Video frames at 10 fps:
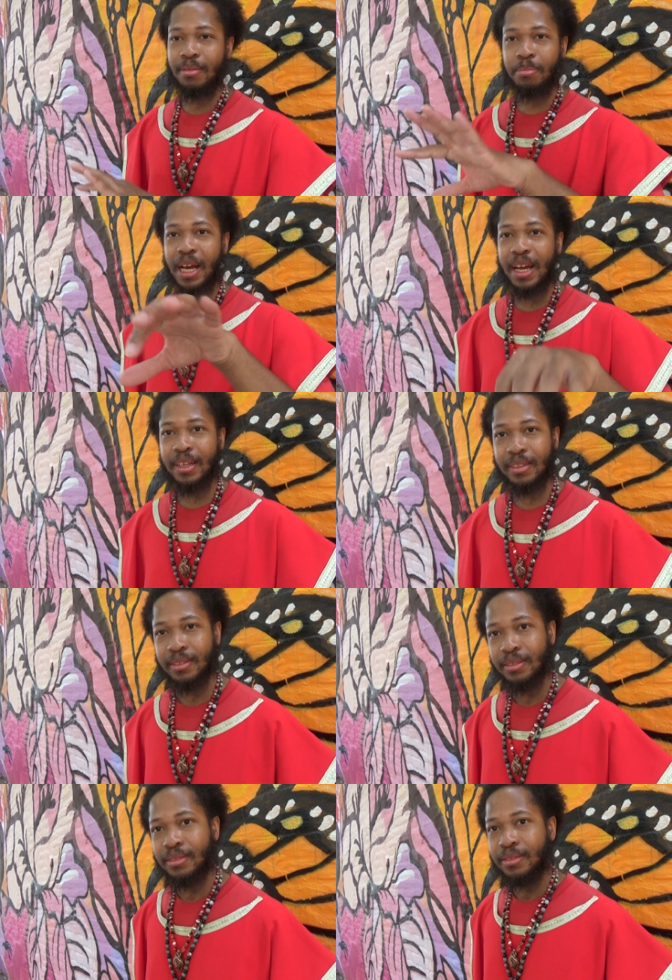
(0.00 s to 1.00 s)
Bye. You know
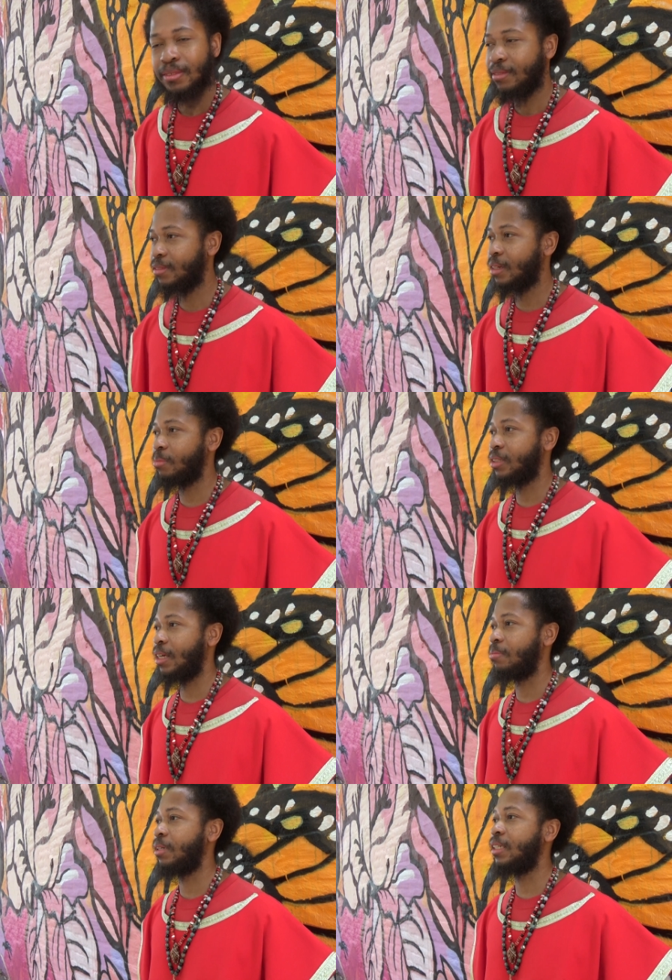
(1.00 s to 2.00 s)
what I'm
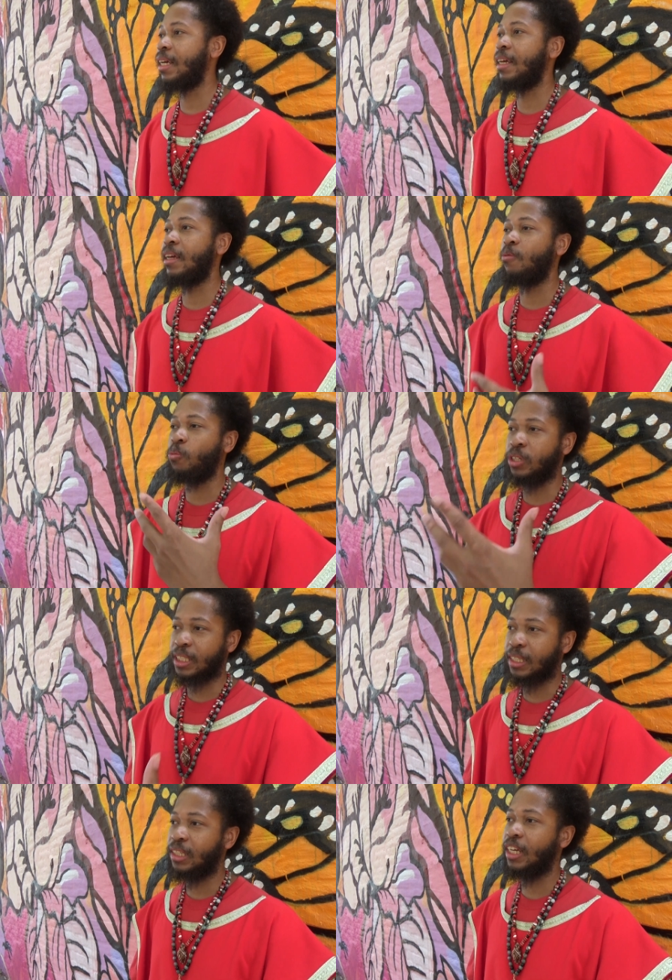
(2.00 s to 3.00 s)
saying? But then once
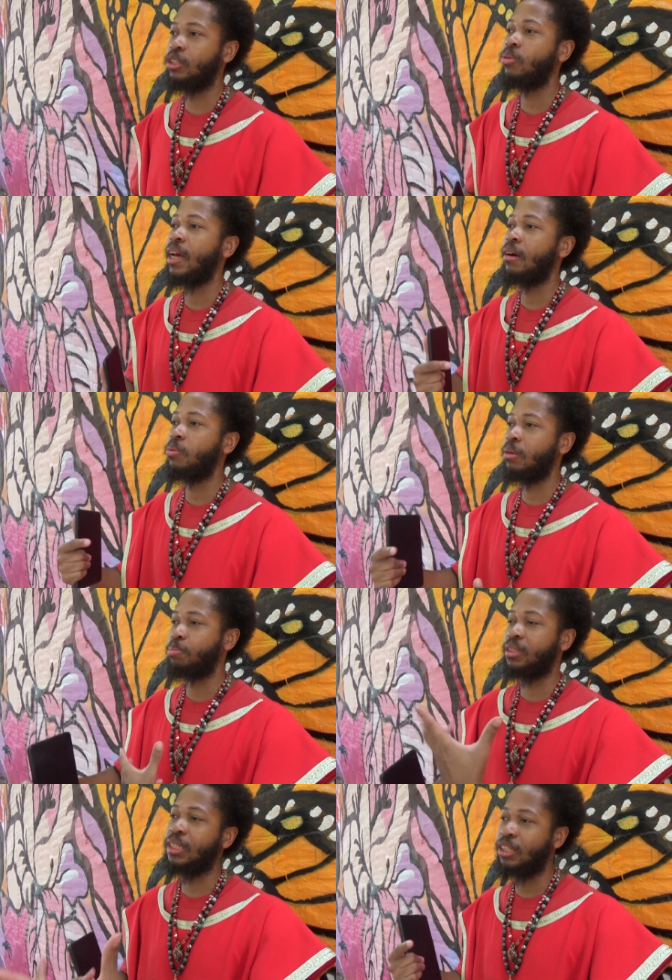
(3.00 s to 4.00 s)
I see that you have what?
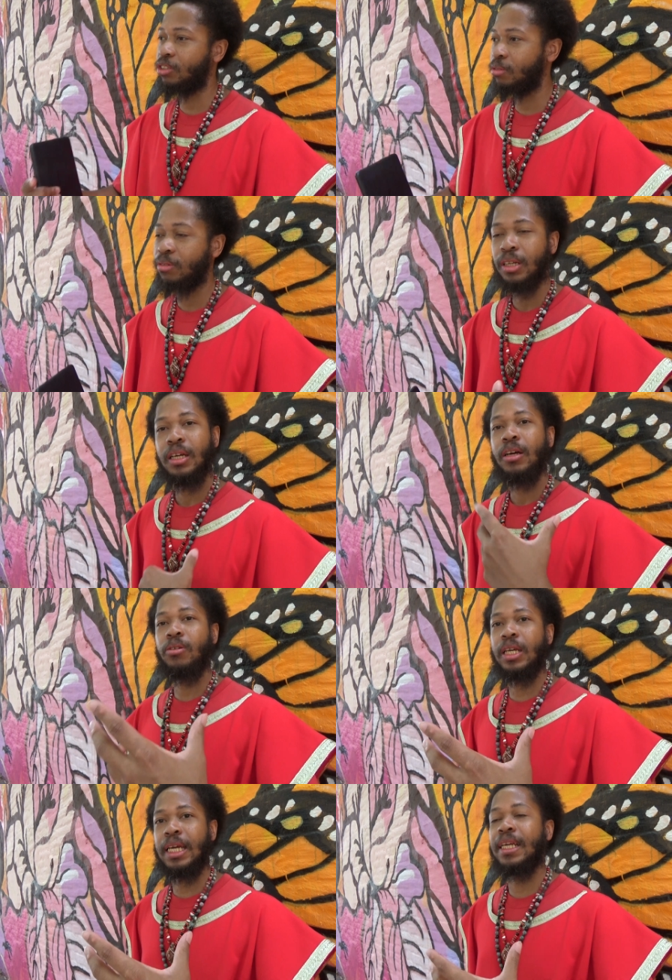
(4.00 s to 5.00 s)
Potential.
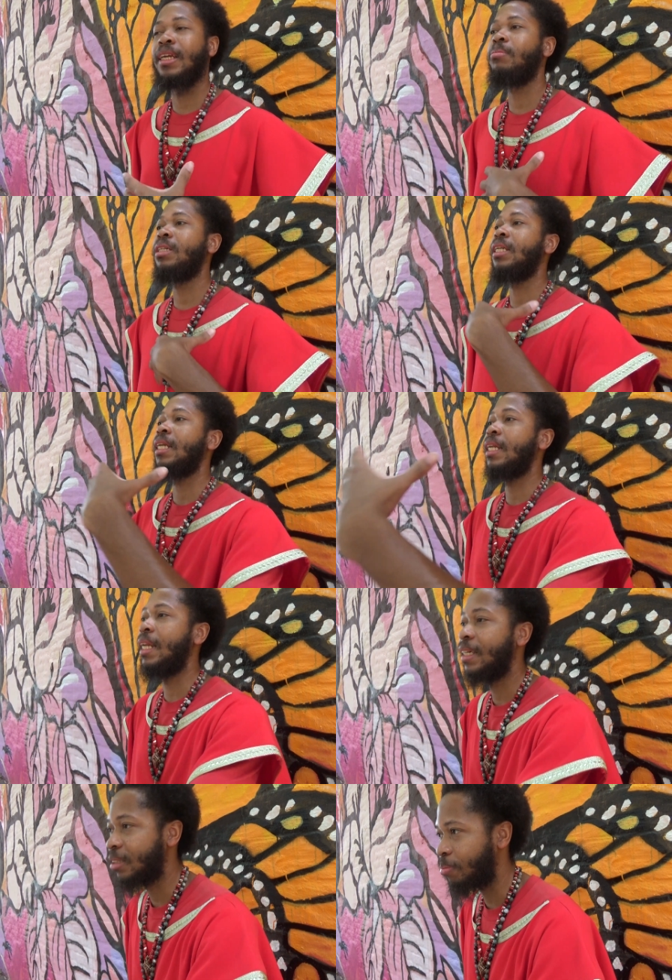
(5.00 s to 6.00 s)
Okay, let me
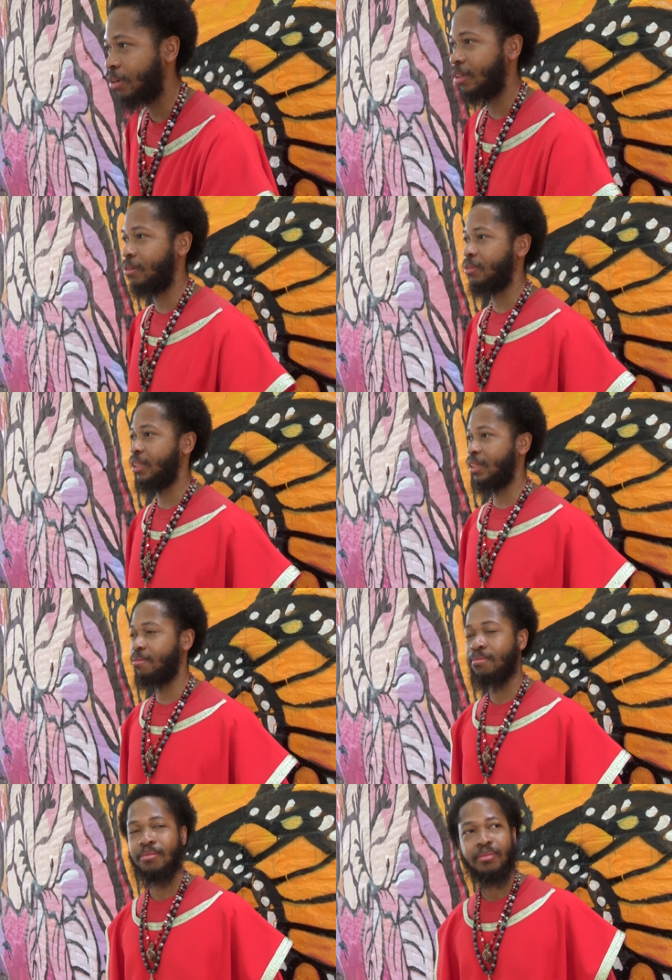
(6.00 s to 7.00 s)
let this brother know something.
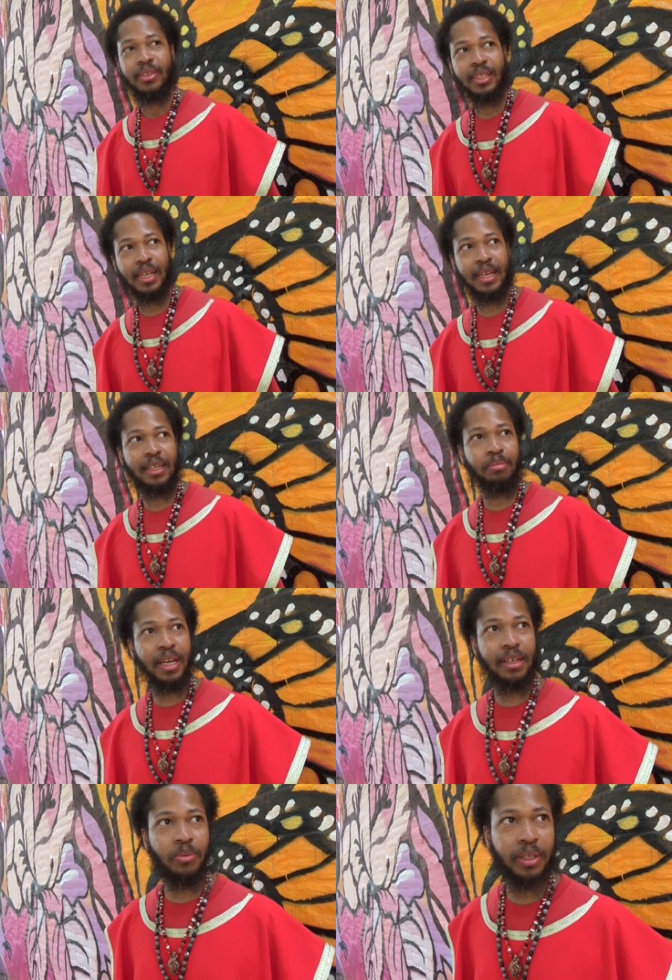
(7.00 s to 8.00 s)
Alright, but
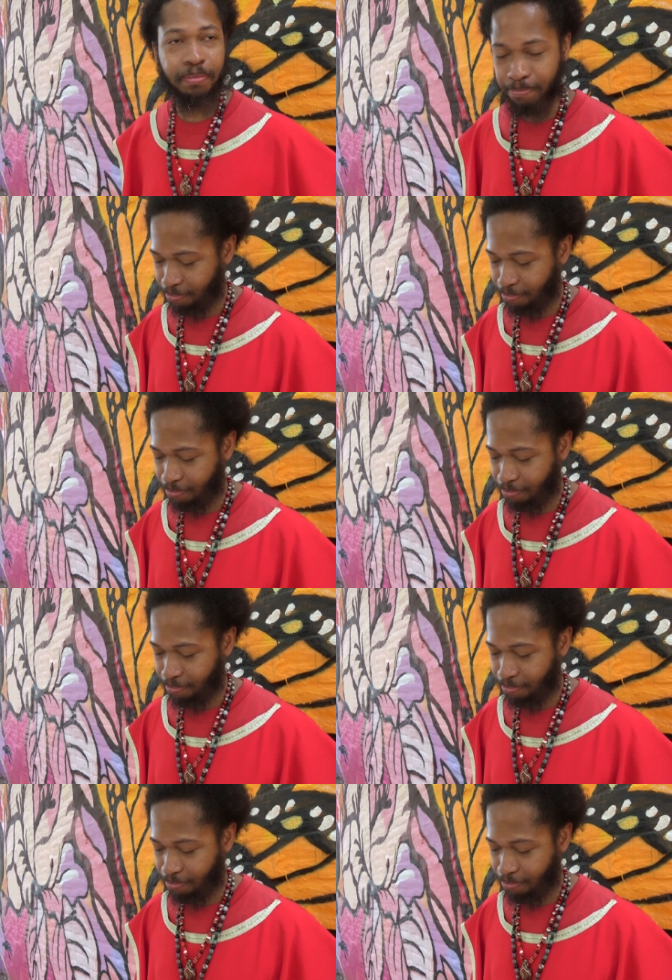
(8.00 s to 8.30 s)
anyway.